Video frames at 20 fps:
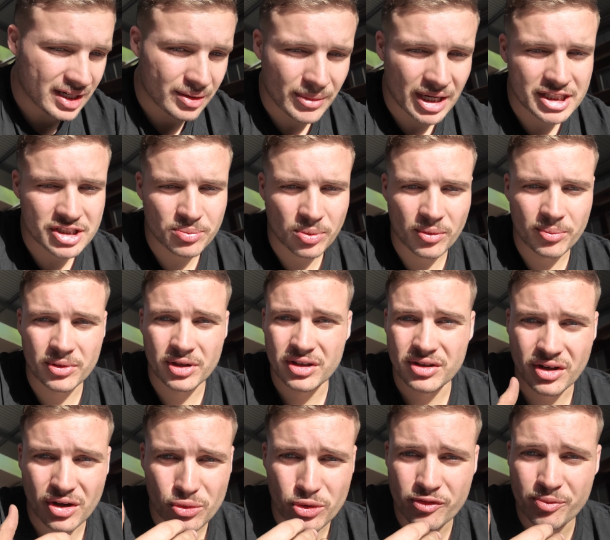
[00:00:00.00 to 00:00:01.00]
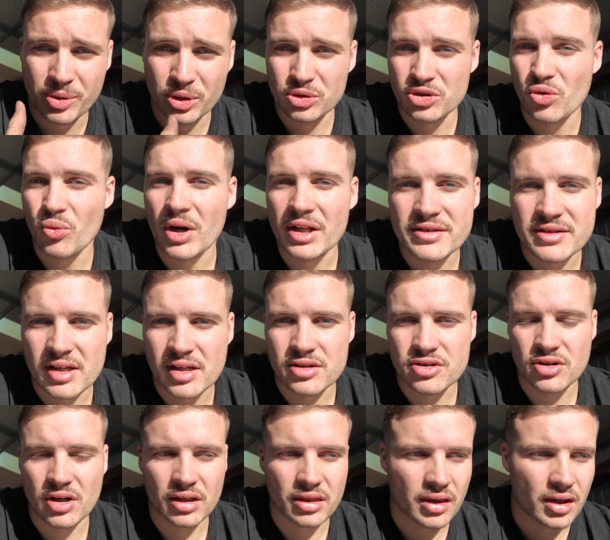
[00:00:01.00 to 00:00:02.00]
at a mate's property, you know, we've built a 110
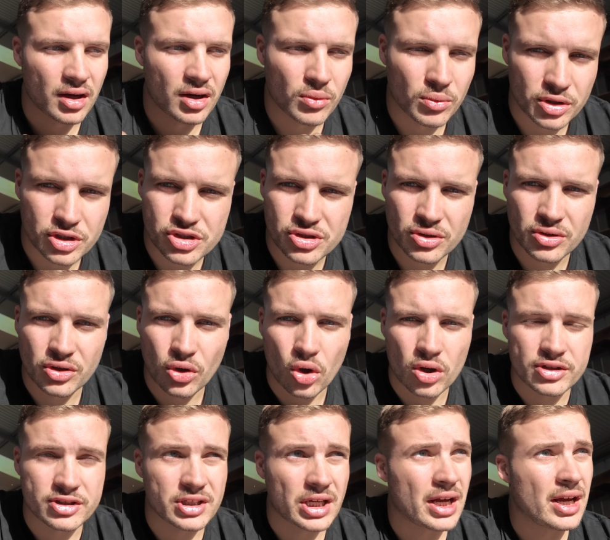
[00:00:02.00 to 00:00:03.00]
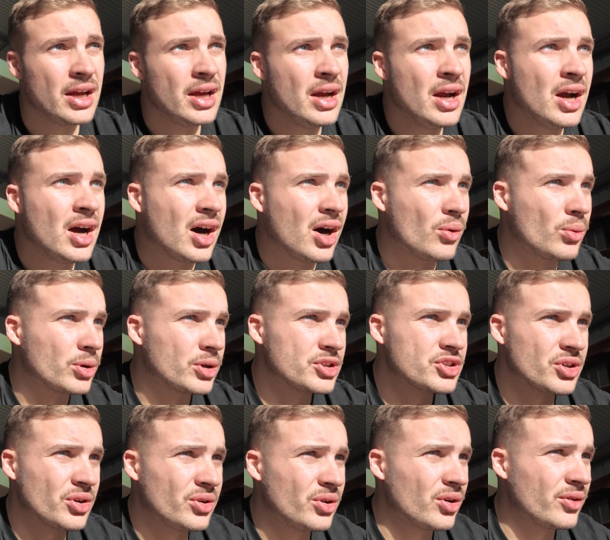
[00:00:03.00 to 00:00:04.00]
track there. I want to show you guys that. I want to
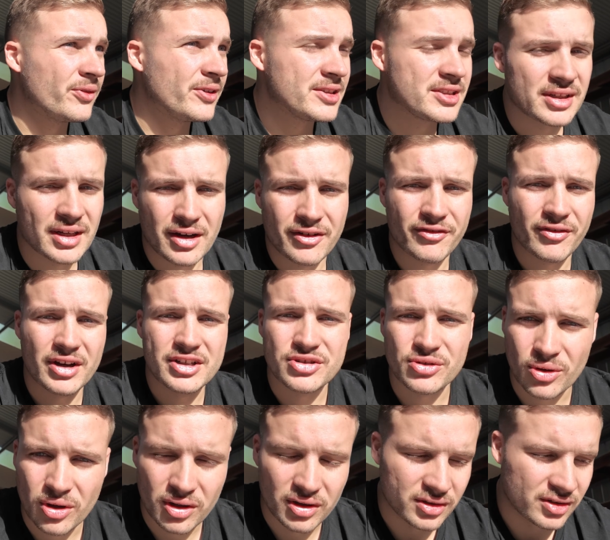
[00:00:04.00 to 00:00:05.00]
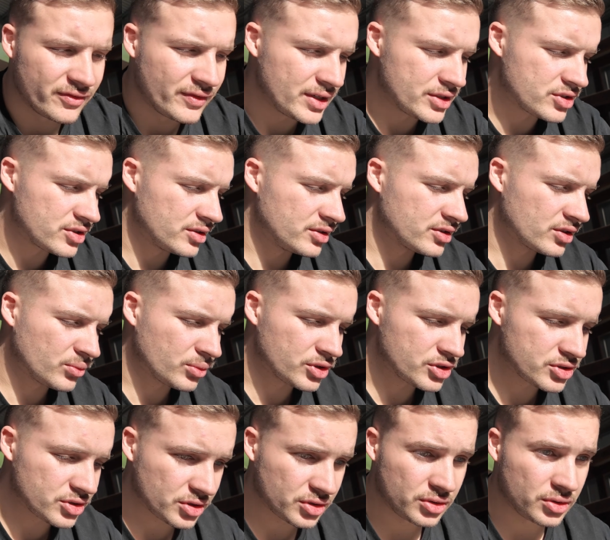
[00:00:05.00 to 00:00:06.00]
show you obviously our Fraser Island adventures. I
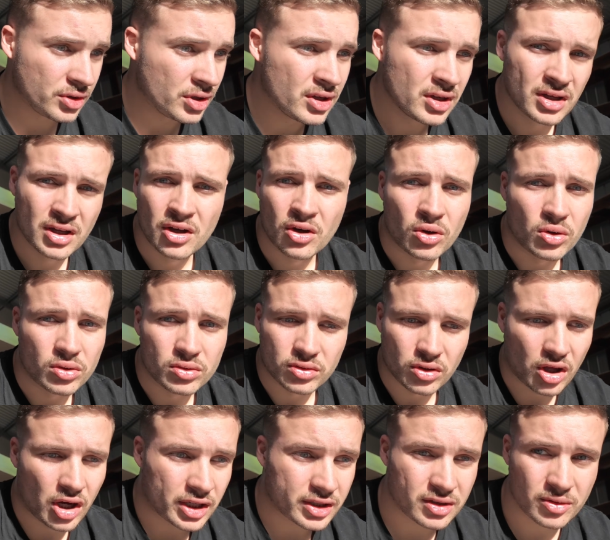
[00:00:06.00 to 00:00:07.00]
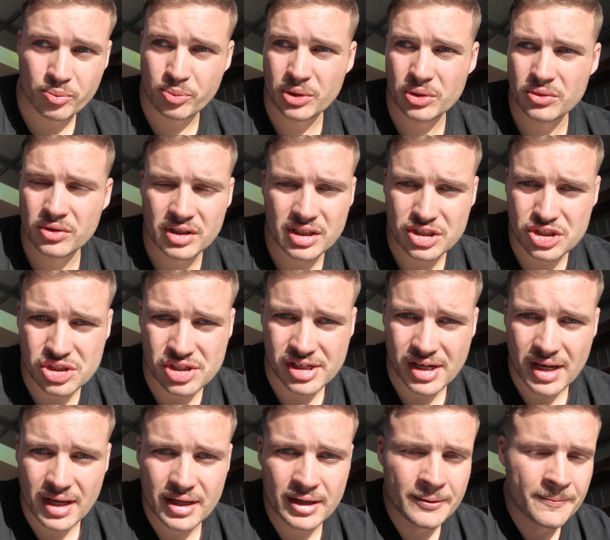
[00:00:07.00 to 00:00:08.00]
want to show you like building this
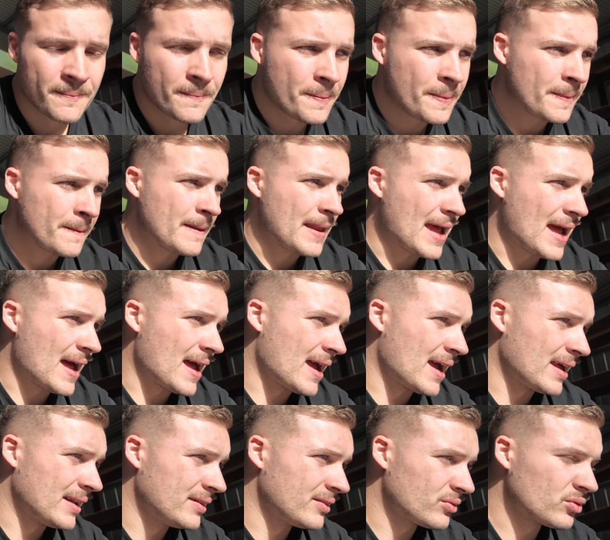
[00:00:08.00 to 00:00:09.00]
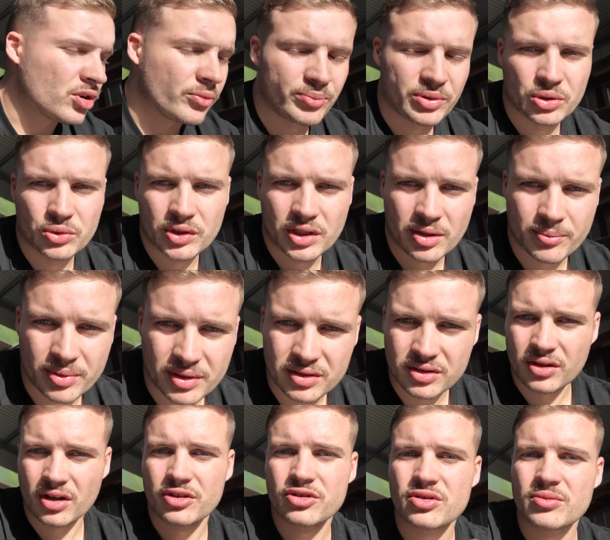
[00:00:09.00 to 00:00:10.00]
shed, and well, not building it, but
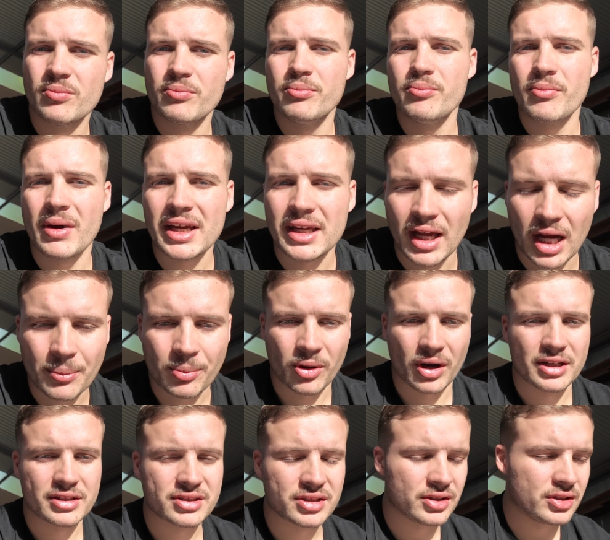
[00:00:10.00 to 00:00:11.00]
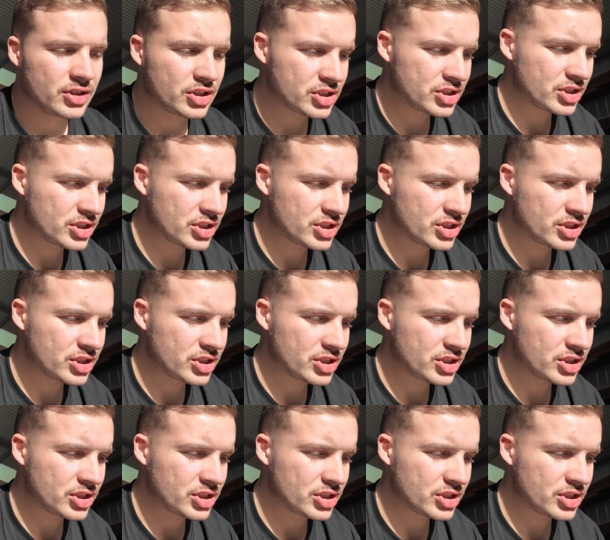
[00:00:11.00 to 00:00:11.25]
you know, making upgrades to this